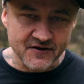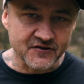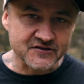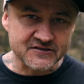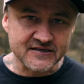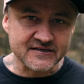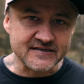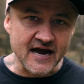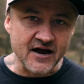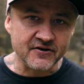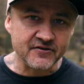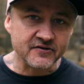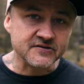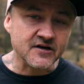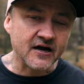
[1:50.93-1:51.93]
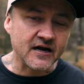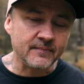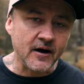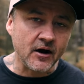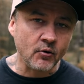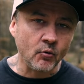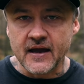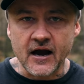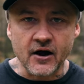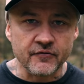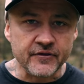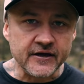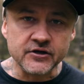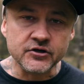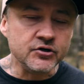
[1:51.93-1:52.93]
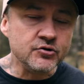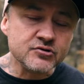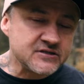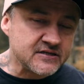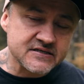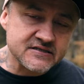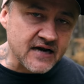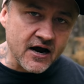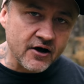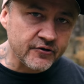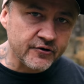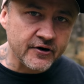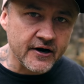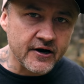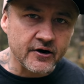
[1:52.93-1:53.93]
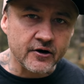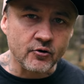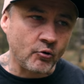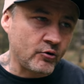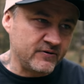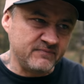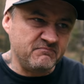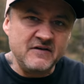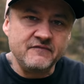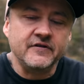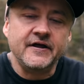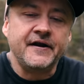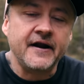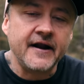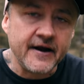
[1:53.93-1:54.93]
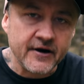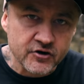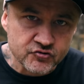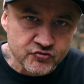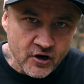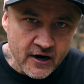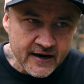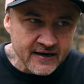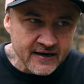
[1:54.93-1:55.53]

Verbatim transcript: They'll sit down and they'll talk about how they used to style their hair or even let it air dry,